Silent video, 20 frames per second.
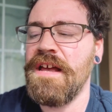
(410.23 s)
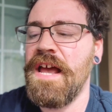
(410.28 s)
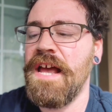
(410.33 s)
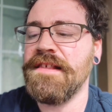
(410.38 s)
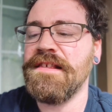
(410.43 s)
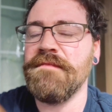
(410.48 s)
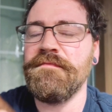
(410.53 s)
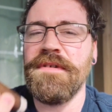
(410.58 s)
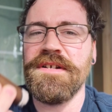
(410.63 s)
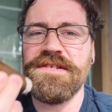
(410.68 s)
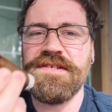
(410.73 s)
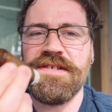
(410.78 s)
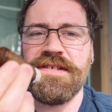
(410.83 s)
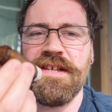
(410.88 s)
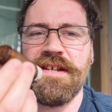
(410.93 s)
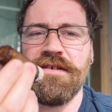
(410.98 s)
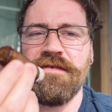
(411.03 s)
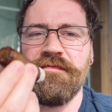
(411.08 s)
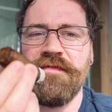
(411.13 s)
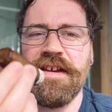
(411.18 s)
It's a much
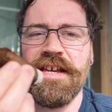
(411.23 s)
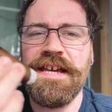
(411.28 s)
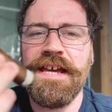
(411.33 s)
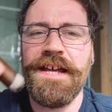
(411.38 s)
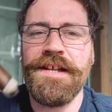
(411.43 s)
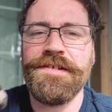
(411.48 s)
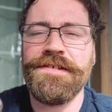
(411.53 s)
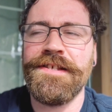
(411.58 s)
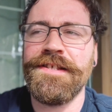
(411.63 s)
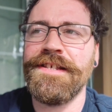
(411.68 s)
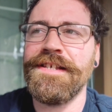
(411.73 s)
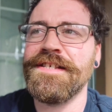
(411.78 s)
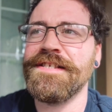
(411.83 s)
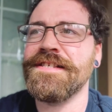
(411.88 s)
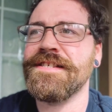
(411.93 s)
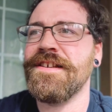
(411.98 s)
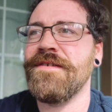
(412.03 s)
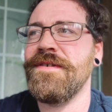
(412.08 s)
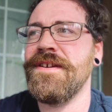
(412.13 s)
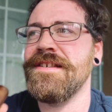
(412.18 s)
thinner ring gauge than this,
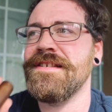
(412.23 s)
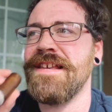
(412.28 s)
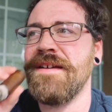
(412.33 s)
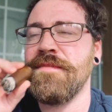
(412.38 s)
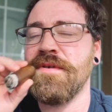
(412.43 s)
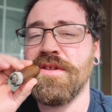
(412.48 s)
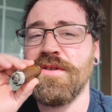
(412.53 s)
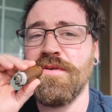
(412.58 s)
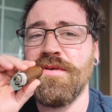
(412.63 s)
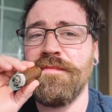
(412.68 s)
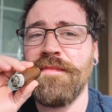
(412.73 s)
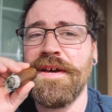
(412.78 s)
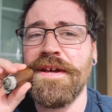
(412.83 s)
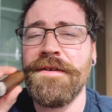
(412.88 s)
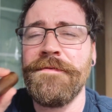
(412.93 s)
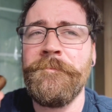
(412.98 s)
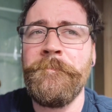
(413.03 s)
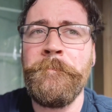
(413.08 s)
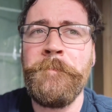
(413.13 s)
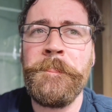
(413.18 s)
so he's able to do it better.